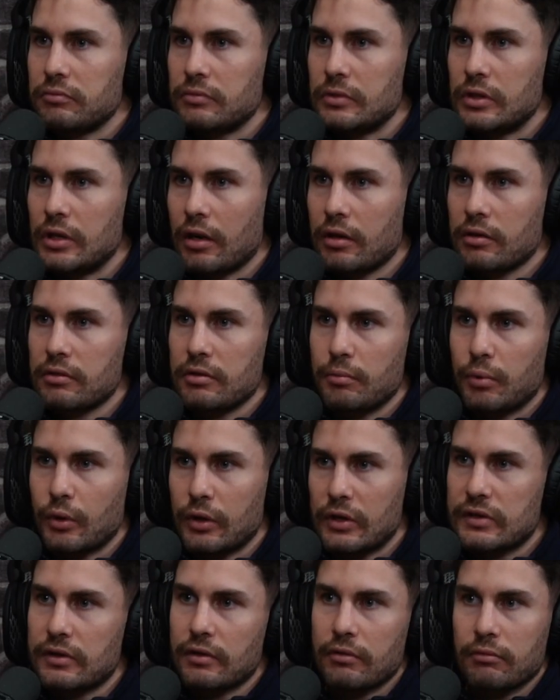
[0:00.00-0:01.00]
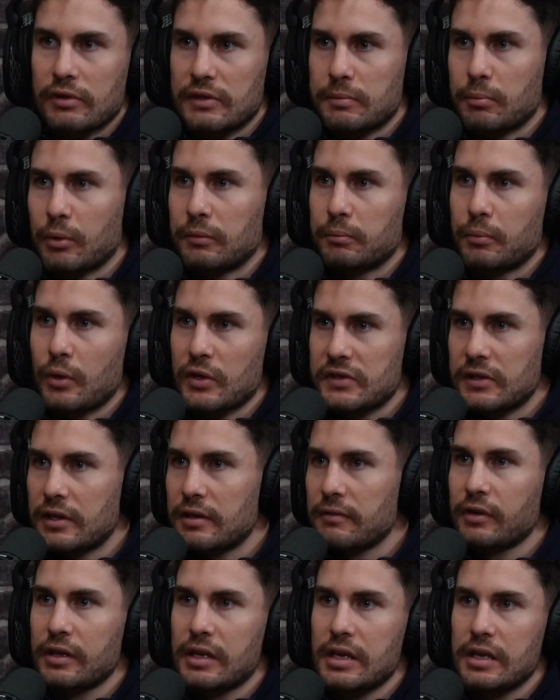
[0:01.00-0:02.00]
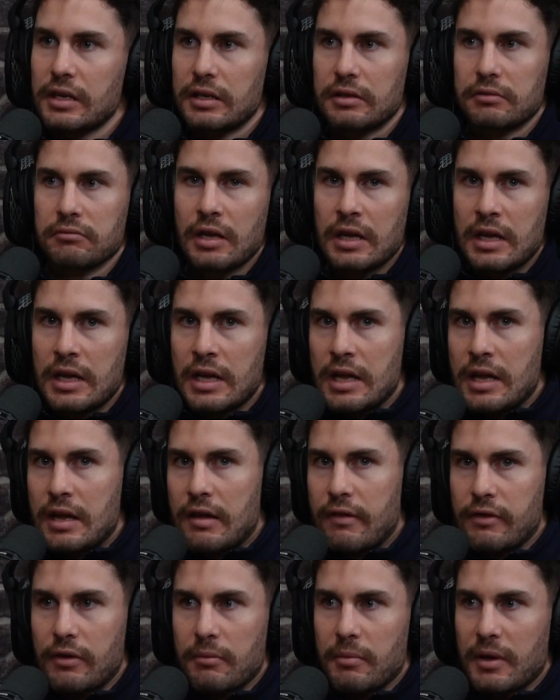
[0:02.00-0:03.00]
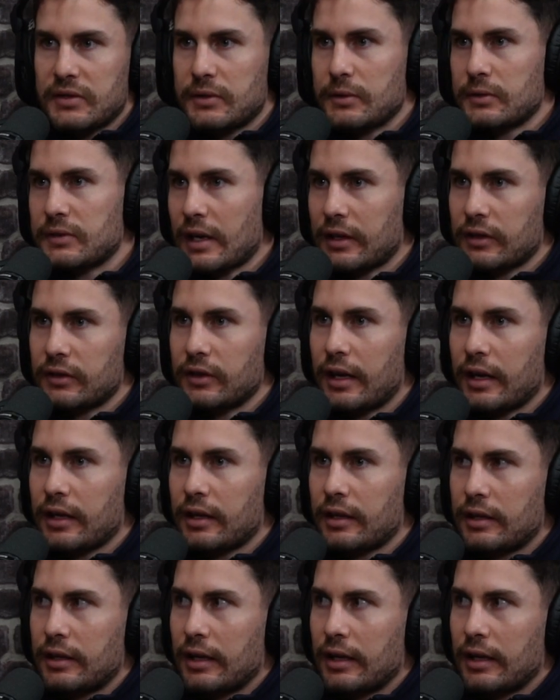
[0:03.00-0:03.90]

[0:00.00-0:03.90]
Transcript: you know, your body's going to respond positively and your muscles act like